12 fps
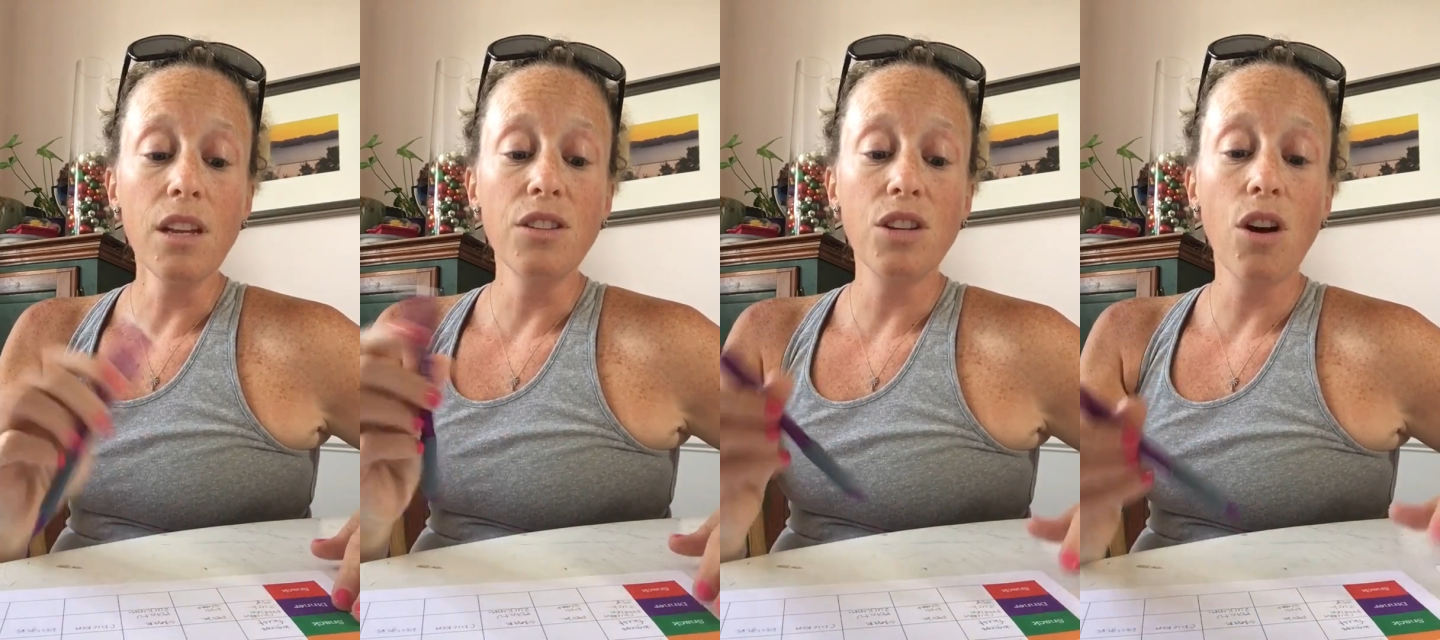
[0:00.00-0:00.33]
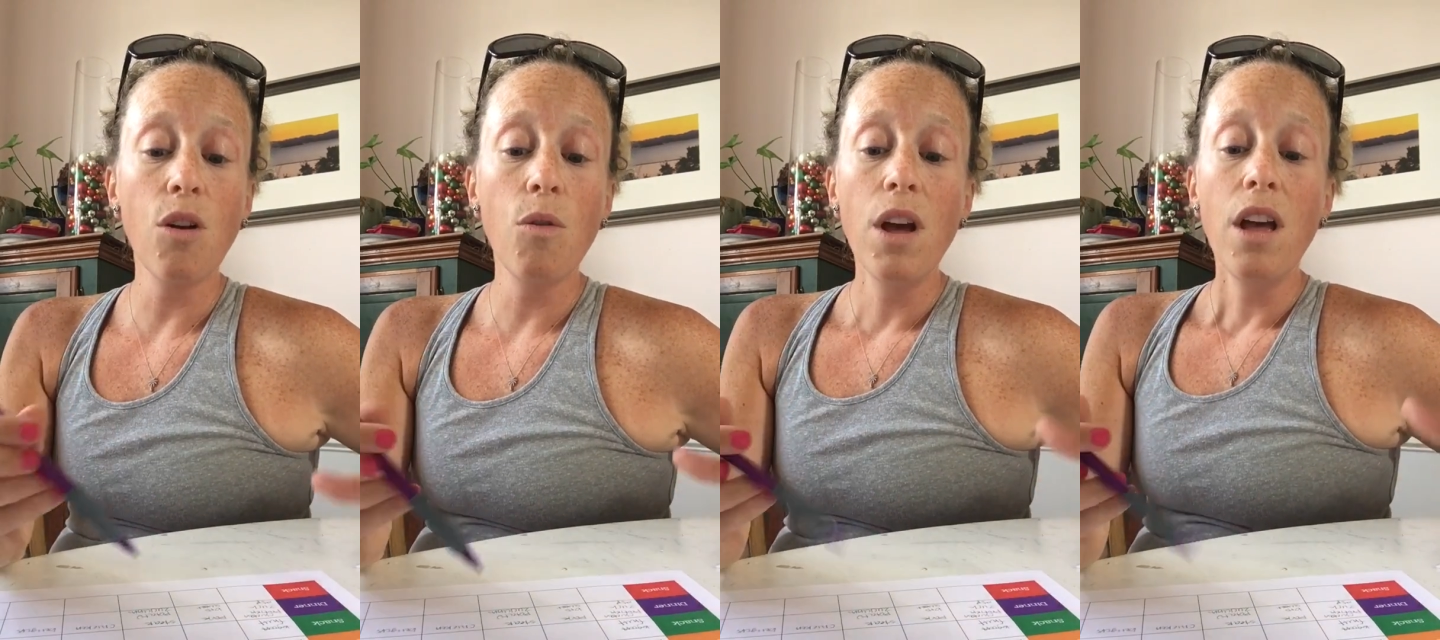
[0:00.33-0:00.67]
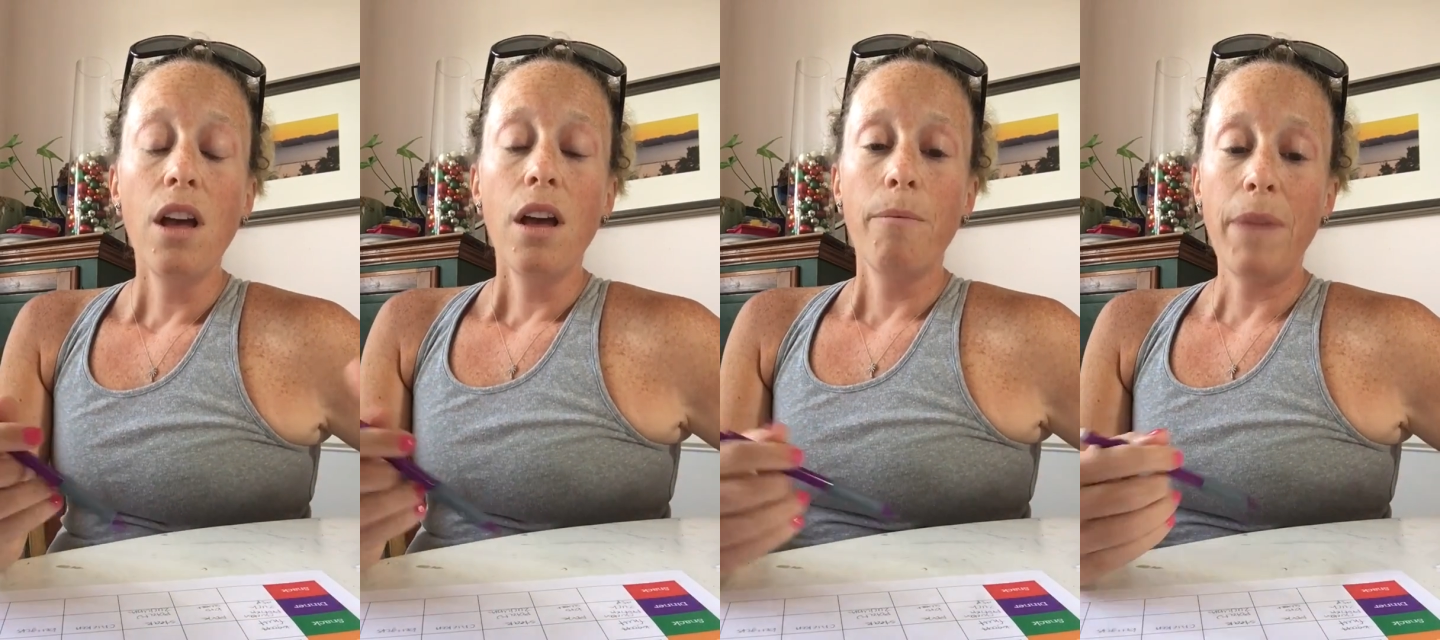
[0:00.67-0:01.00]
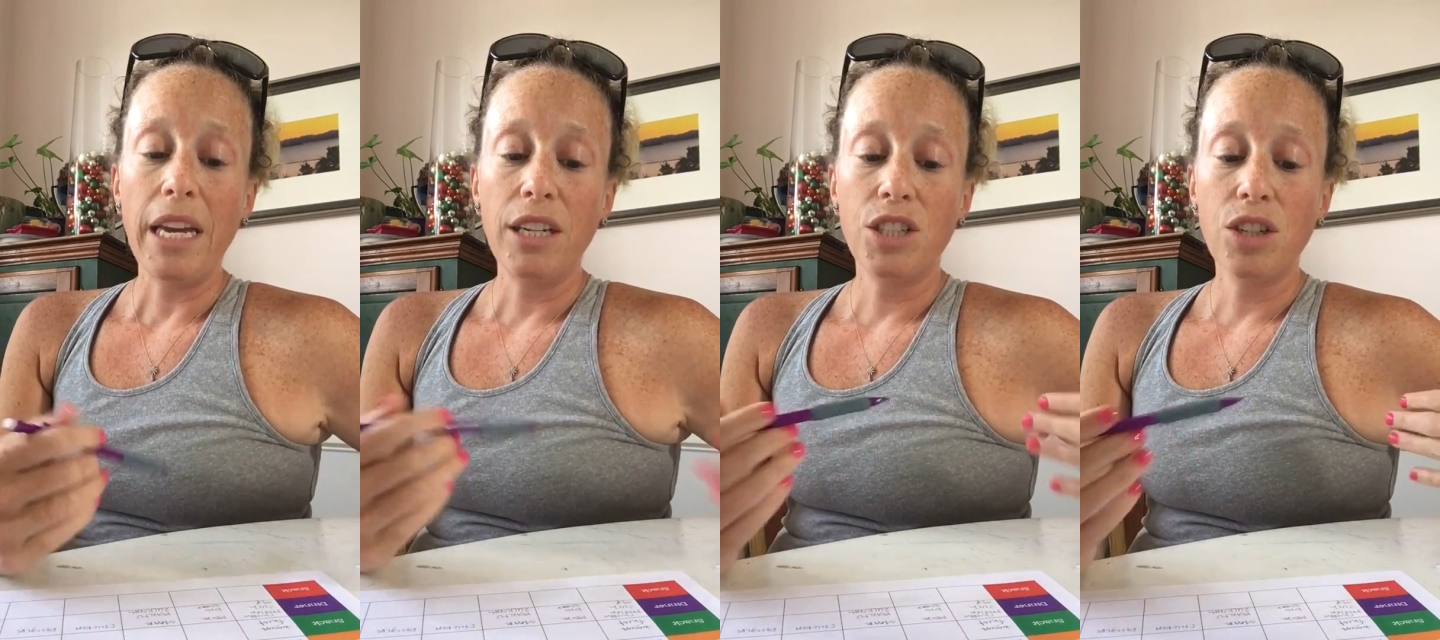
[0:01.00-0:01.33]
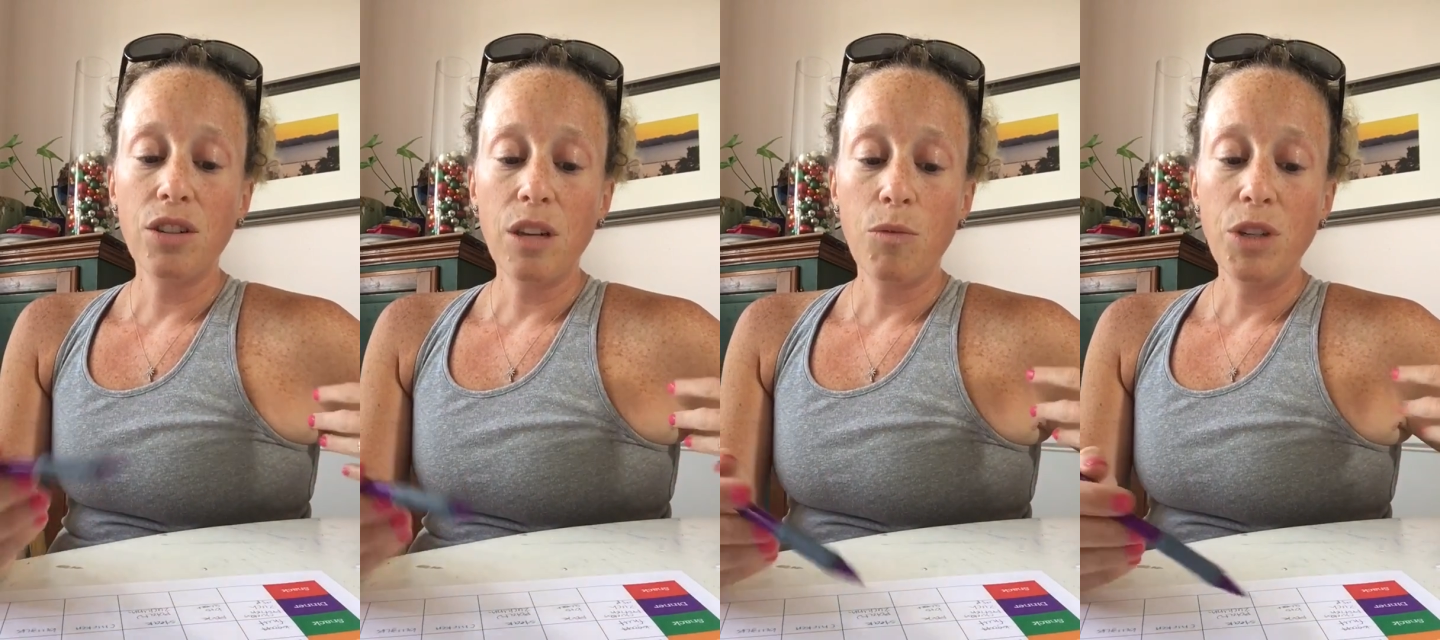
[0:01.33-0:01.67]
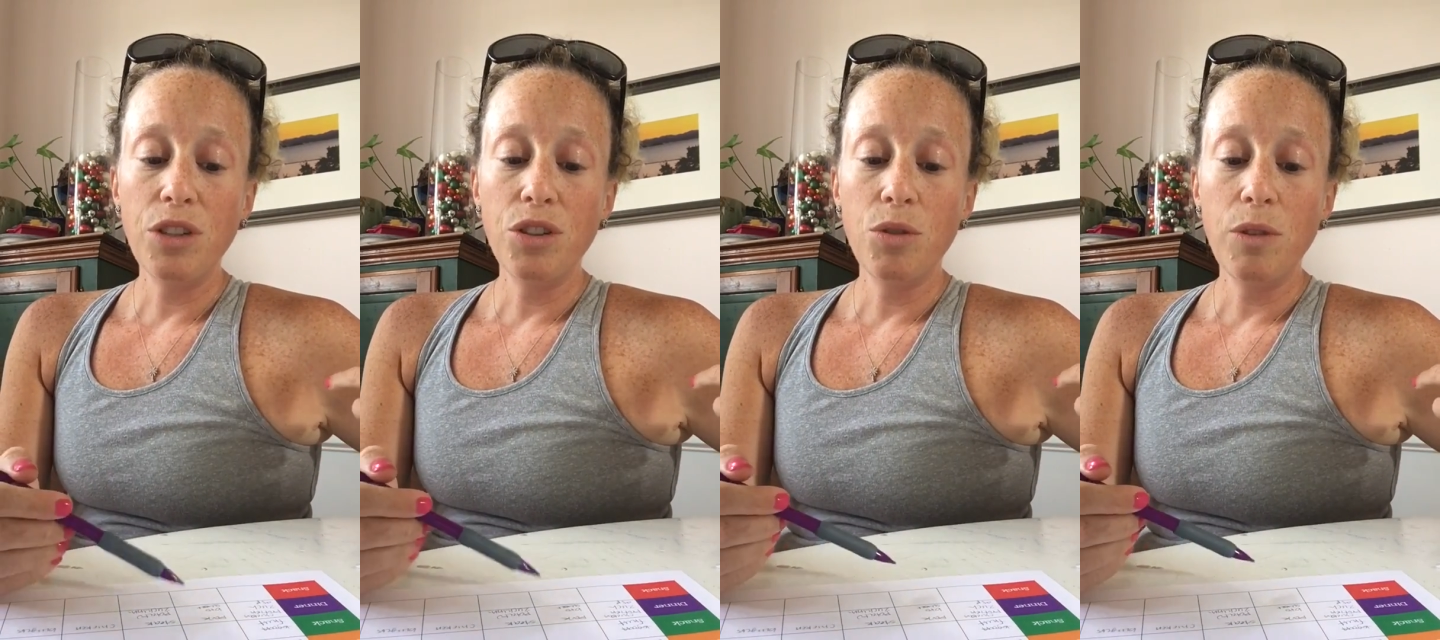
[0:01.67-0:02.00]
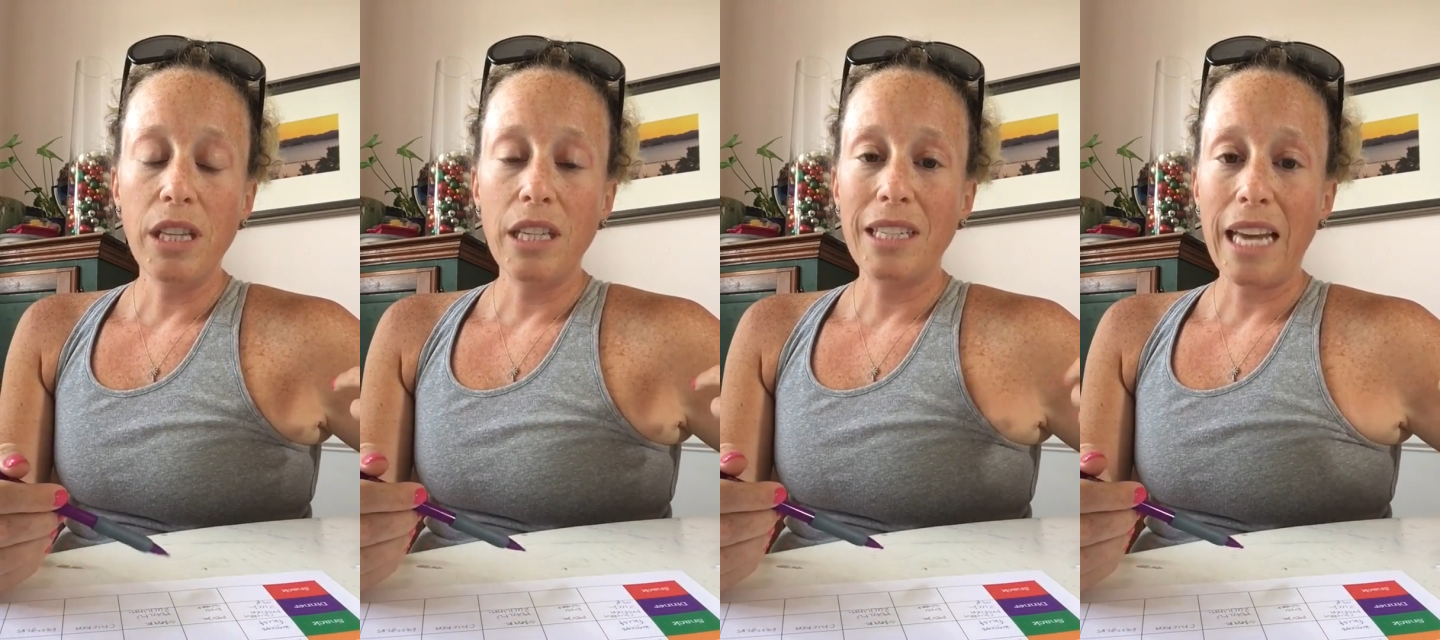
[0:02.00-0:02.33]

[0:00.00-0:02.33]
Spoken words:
So make sure that when you're doing this,